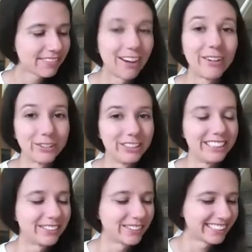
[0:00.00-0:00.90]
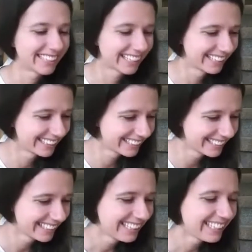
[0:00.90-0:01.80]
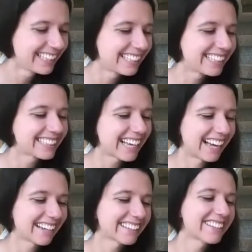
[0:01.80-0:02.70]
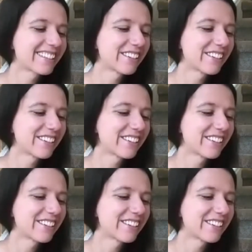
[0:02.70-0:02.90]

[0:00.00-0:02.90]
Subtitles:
Oh, you need 20 seconds. These acts